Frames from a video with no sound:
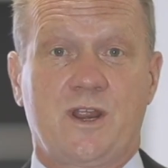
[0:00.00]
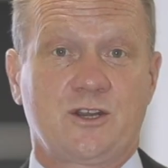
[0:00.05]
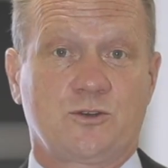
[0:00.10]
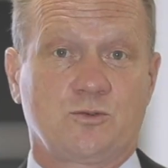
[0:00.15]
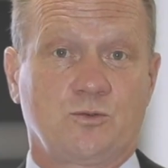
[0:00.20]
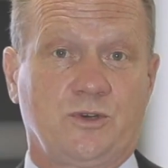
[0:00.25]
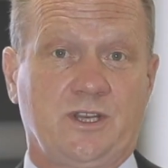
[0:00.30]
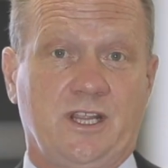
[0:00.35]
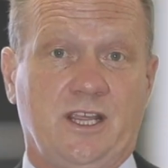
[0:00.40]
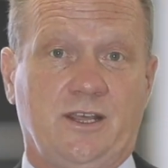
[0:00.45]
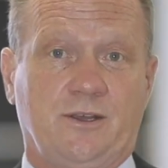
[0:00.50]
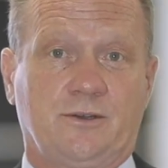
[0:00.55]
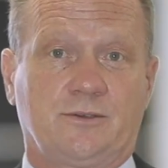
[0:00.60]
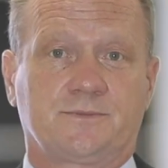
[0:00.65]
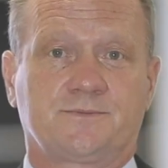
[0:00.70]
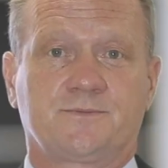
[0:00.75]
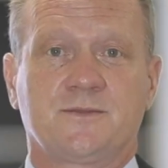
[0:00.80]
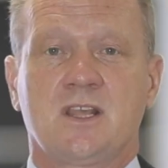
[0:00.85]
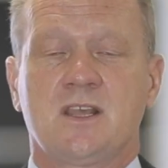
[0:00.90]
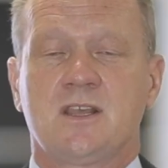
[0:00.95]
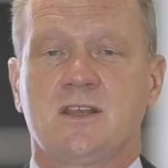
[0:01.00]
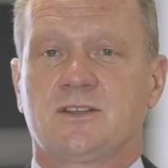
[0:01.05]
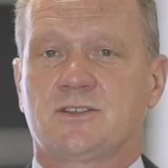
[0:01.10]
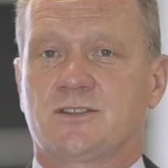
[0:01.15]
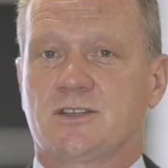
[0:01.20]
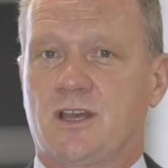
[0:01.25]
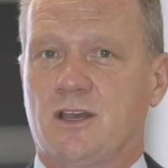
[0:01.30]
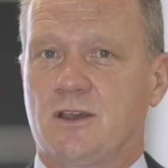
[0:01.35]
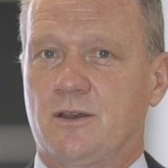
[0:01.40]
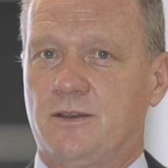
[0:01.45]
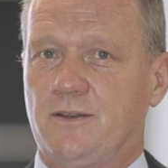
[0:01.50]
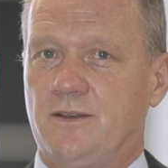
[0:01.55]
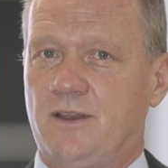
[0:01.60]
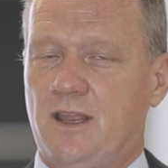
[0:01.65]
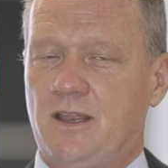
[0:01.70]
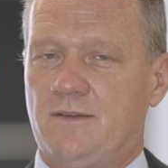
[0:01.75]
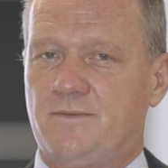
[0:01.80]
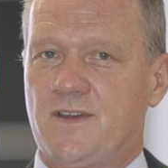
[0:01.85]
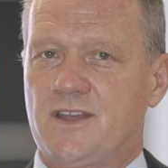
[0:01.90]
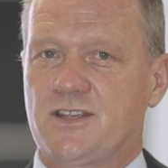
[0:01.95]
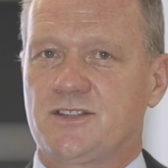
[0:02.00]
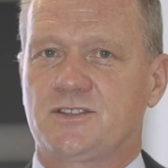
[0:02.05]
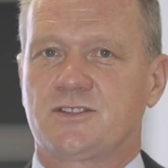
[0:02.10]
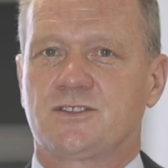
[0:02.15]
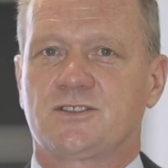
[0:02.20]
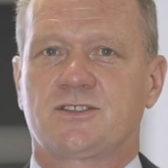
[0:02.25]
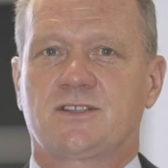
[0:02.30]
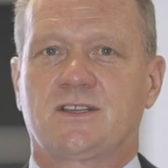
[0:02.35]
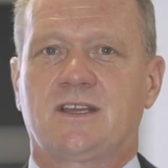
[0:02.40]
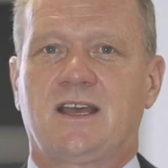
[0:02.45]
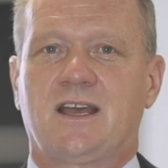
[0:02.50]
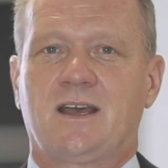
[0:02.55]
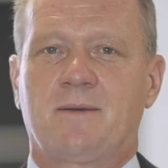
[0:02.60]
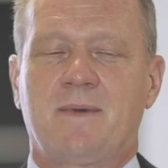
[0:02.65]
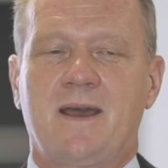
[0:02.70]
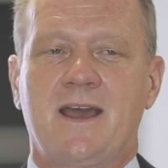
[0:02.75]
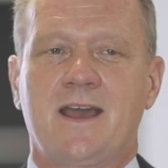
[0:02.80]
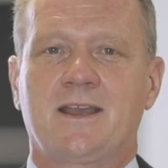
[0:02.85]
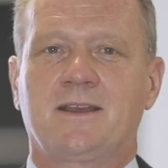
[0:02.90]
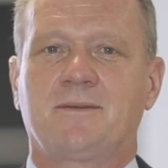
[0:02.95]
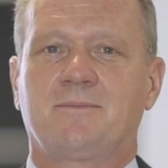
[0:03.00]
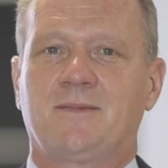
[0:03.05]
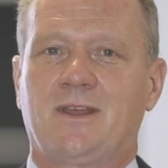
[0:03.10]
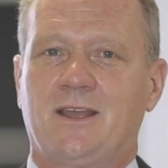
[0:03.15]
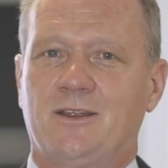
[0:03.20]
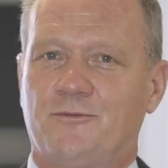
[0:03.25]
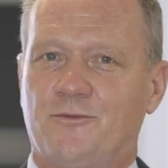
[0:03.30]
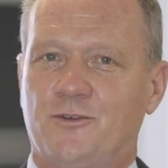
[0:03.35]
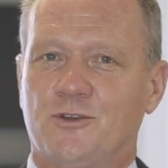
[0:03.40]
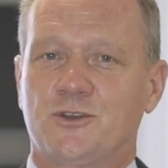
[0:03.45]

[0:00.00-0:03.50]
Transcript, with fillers: rental yield. So investors are back and